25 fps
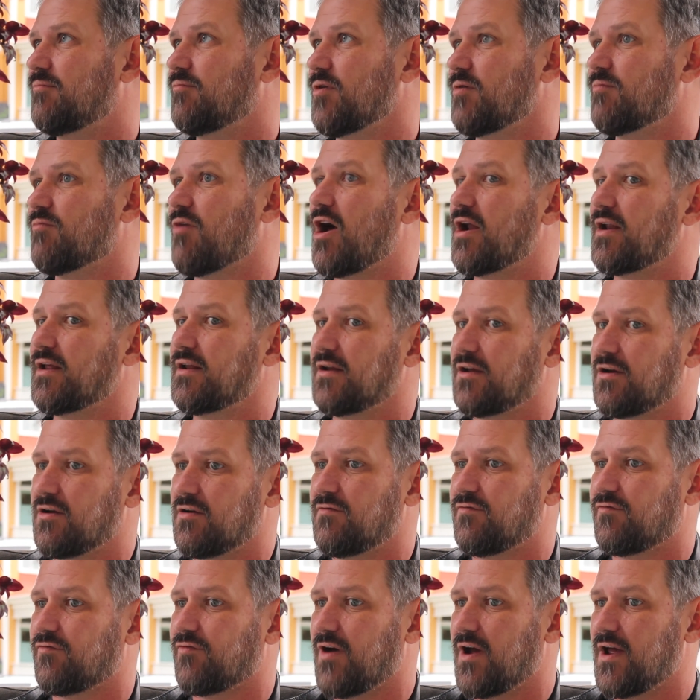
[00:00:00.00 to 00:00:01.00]
We brought in a
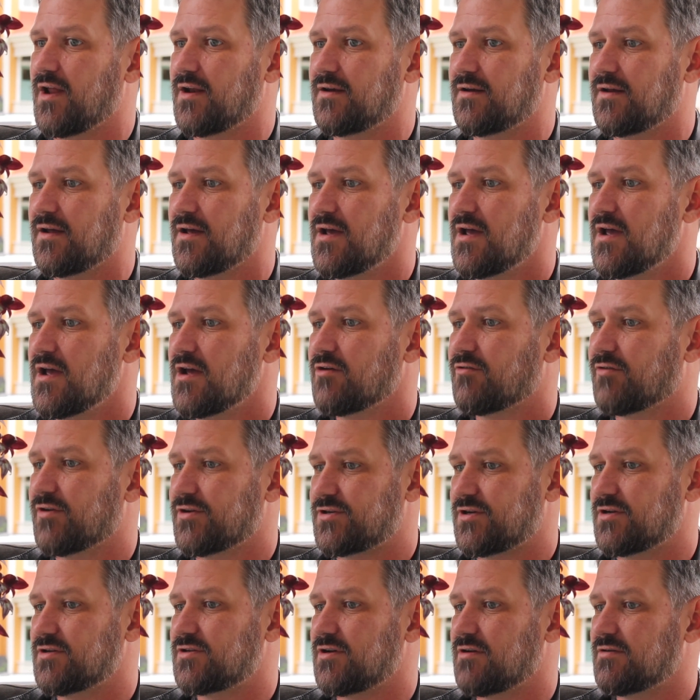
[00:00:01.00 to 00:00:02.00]
good friend,
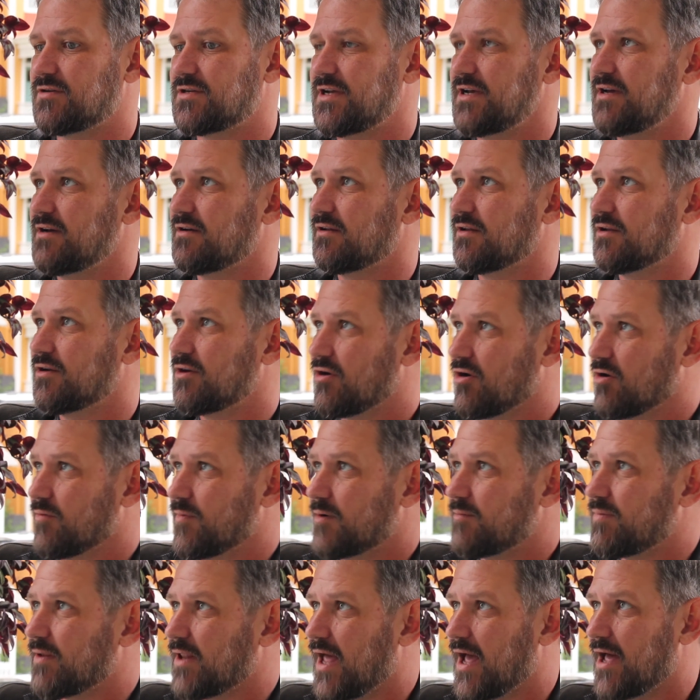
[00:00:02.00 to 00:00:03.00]
Christian Sotil, an
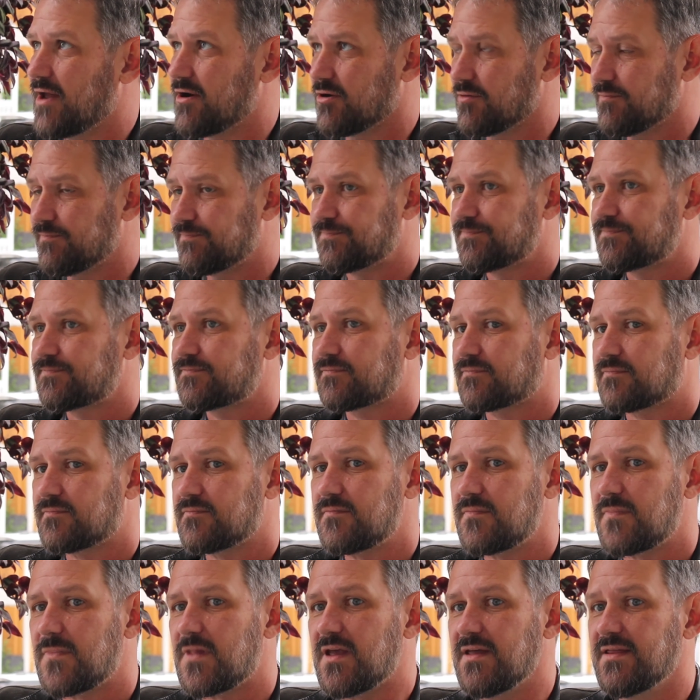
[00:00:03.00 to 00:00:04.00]
urban planner.
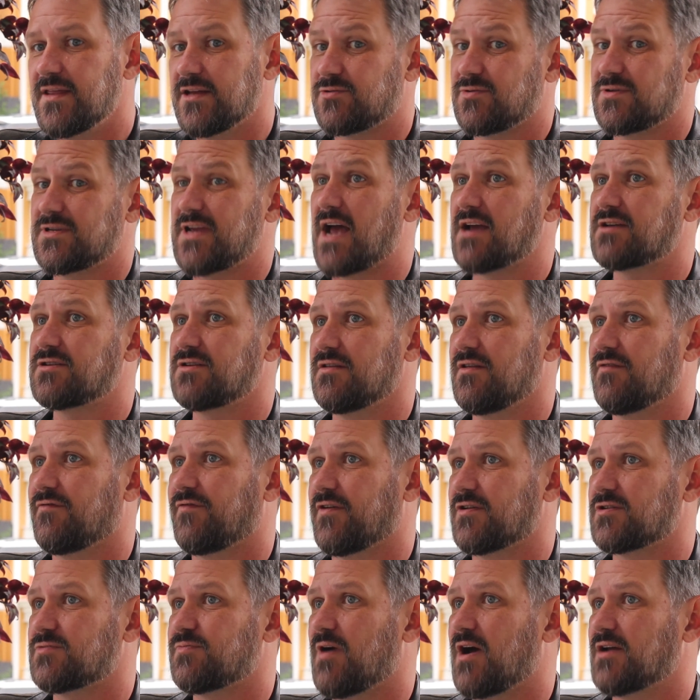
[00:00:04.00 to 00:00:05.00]
This was actually the
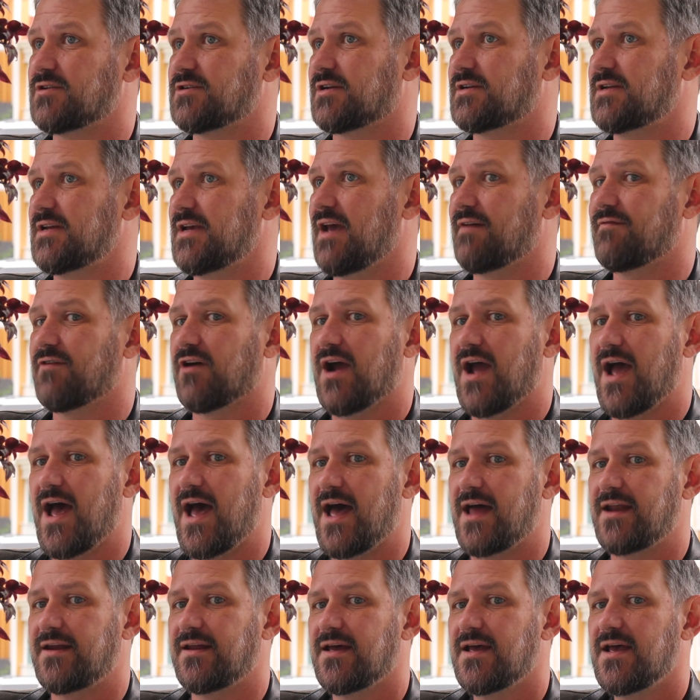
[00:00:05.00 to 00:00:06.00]
first project he ever
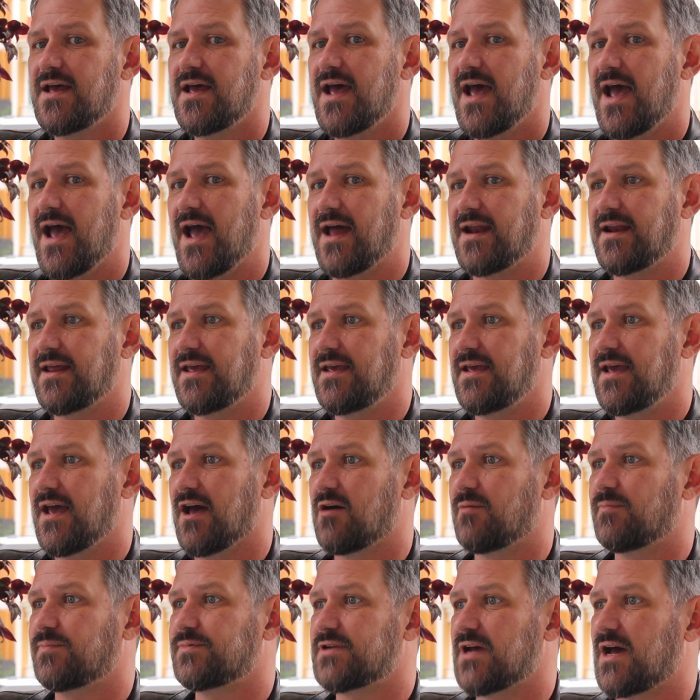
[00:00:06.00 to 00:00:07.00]
had, and he
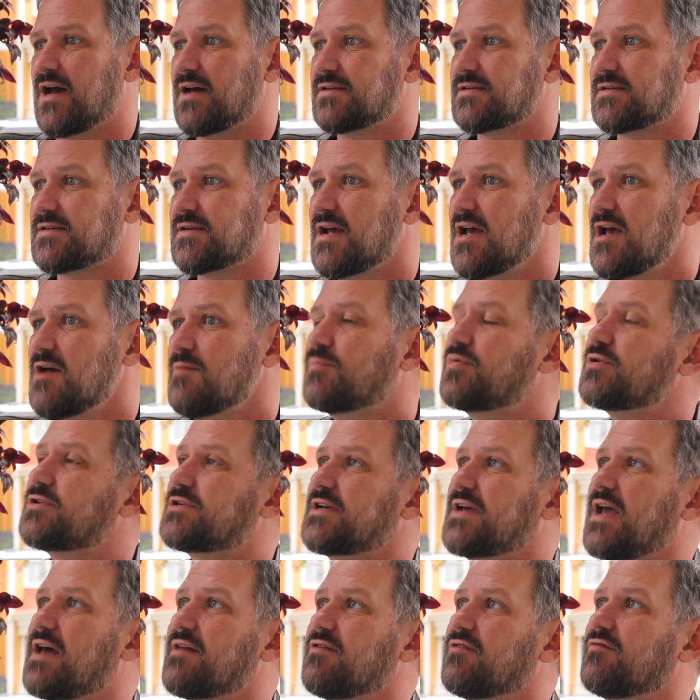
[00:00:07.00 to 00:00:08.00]
helped us put
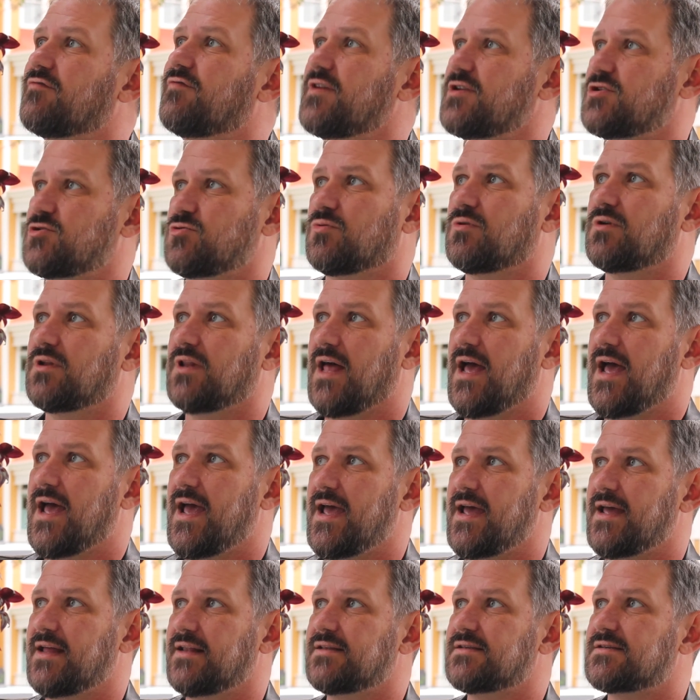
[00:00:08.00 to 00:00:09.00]
together visual
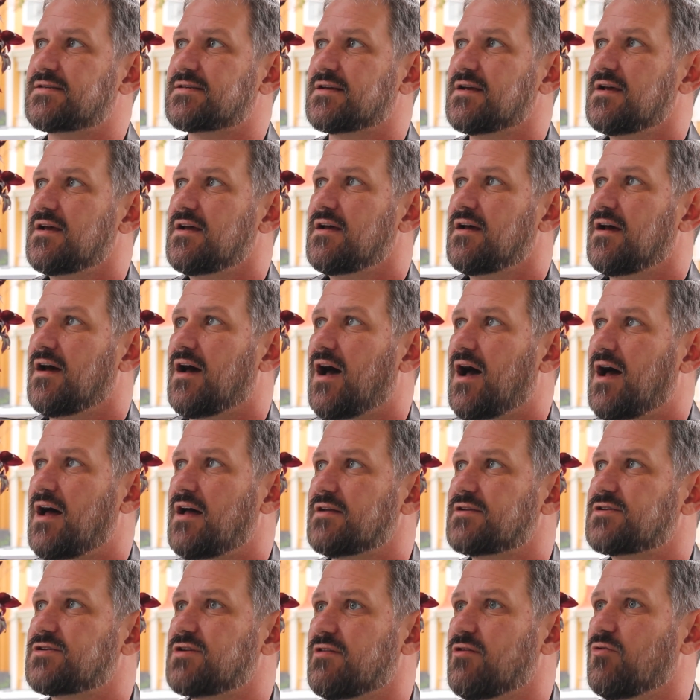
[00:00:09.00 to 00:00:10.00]
aids
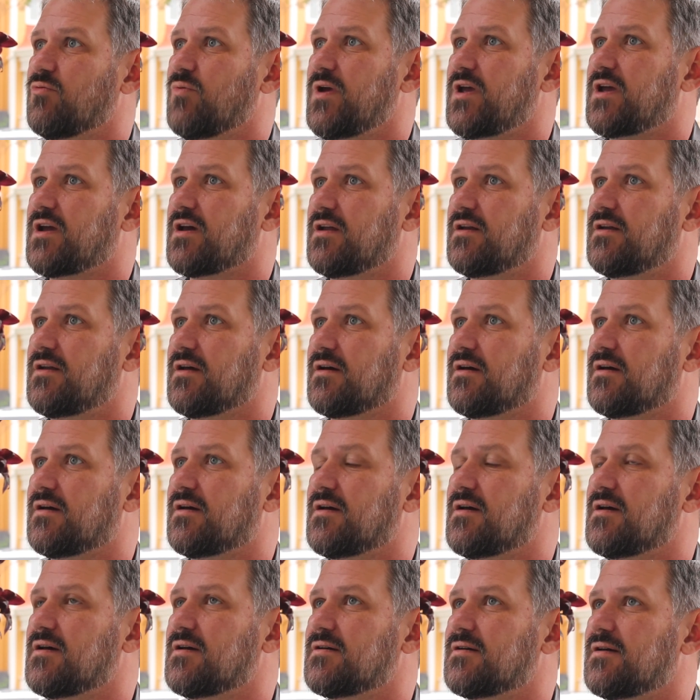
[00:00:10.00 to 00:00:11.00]
so that we could
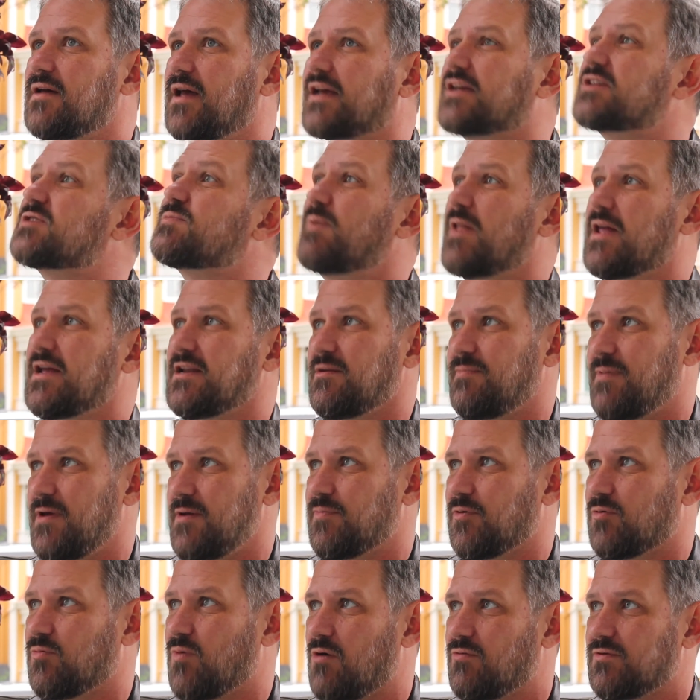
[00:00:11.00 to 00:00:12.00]
explain to
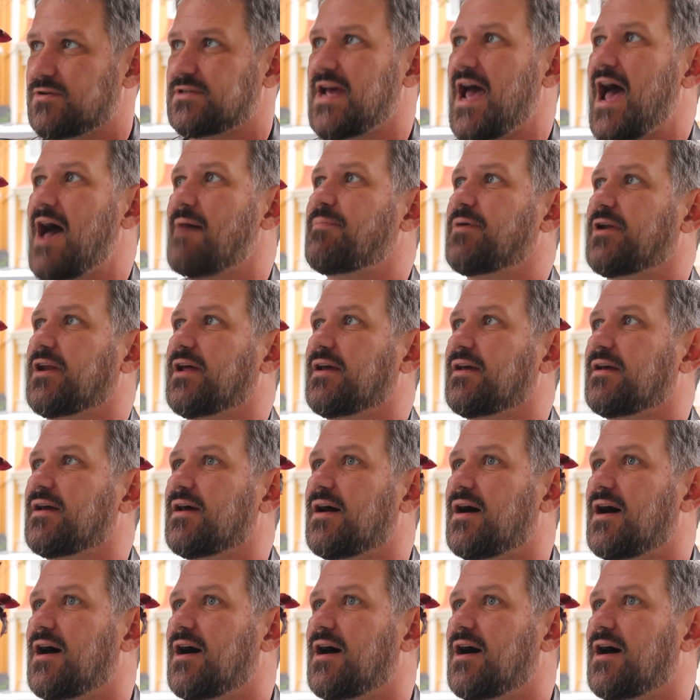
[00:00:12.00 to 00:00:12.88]
people what was happening.